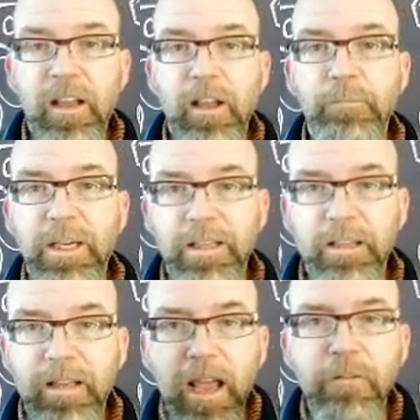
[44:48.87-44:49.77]
but
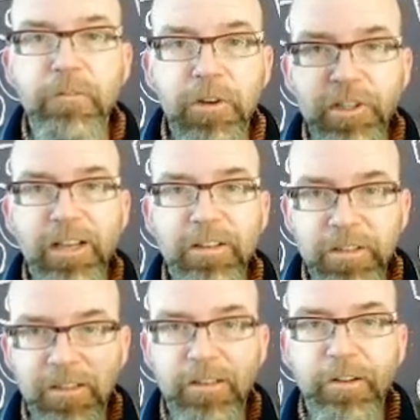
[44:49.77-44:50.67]
in ever
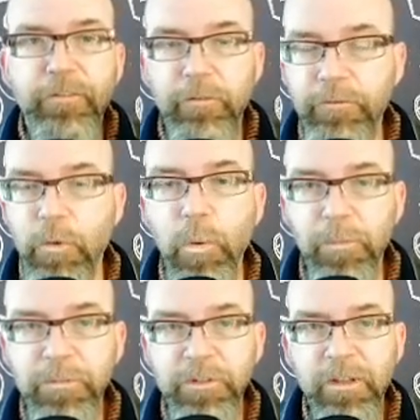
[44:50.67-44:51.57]
changing different
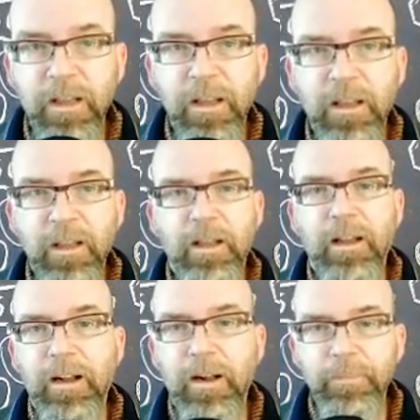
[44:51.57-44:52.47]
forms.
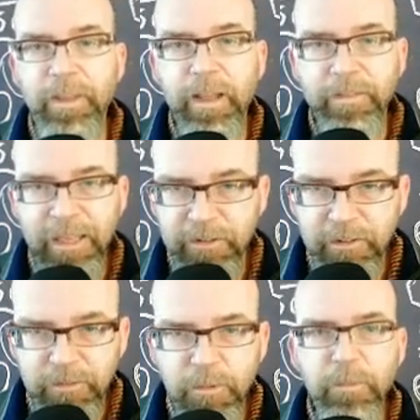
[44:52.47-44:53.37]
Um, and that's what we're